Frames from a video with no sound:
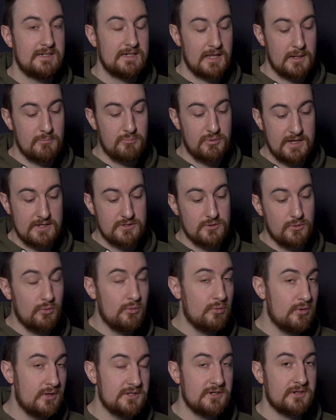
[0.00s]
and press
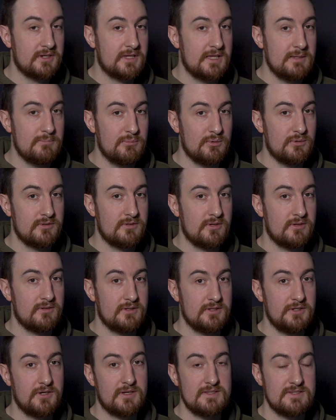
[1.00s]
O on your keyboard,
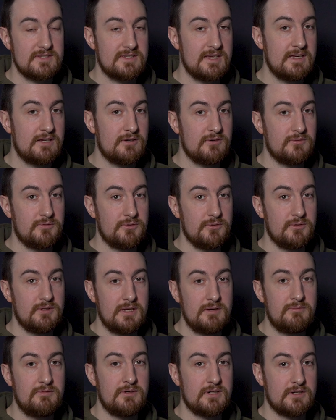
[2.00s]
you can cycle through
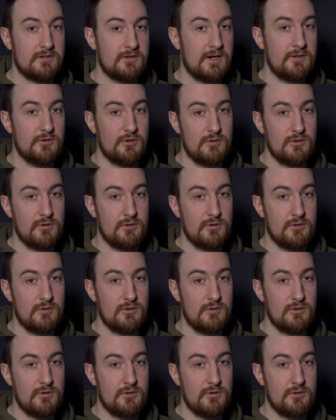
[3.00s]
different grid